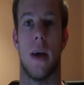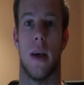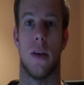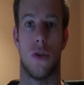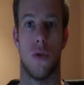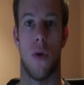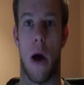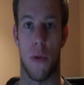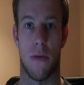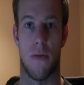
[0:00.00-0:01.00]
into
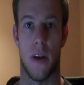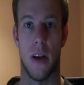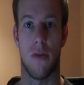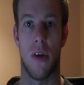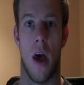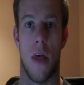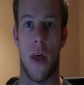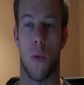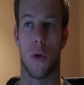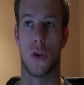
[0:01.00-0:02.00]
health and fitness
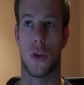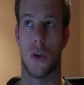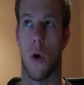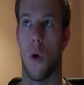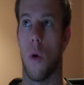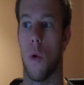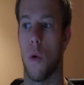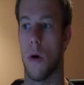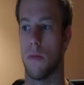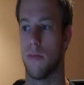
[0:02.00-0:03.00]
that we're
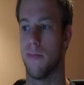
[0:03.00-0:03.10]
so